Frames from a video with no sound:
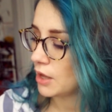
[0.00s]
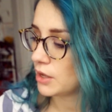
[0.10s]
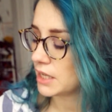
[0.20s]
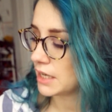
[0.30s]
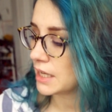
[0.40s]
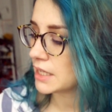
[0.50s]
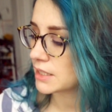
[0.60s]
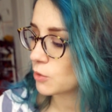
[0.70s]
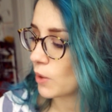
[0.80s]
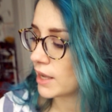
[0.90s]
it is
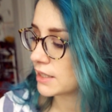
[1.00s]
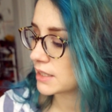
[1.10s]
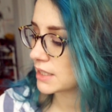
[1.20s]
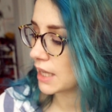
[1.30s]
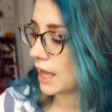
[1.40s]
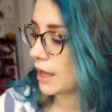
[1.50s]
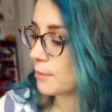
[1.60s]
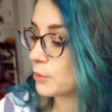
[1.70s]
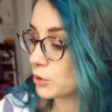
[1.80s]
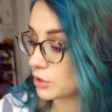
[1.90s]
quite
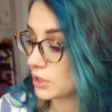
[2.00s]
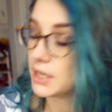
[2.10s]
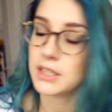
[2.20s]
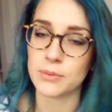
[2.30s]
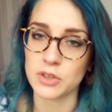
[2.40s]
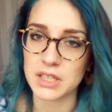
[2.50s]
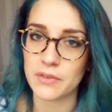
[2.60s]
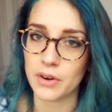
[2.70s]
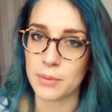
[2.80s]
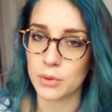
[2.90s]
modern, it is obviously
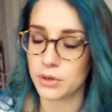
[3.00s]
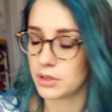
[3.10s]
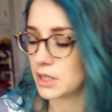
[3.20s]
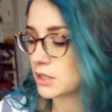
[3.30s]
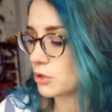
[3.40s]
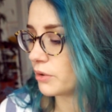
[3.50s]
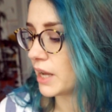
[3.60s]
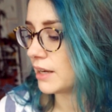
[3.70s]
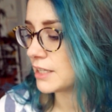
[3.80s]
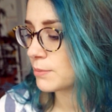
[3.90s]
very modern, it's
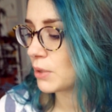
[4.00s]
surrealist,